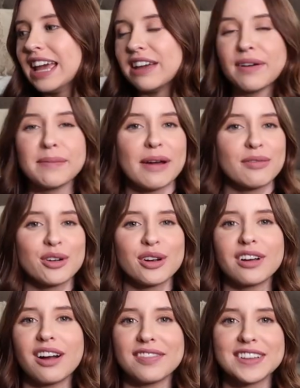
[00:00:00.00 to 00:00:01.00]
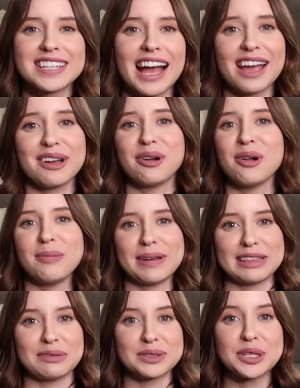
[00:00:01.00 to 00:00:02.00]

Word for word: If I'm ever on the tile, my little